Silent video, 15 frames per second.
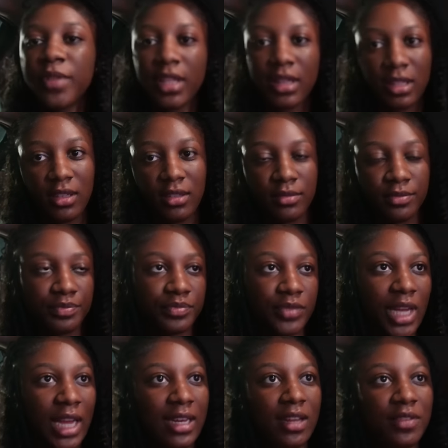and
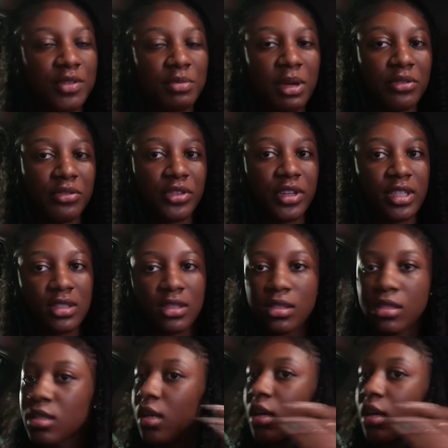then i left my friends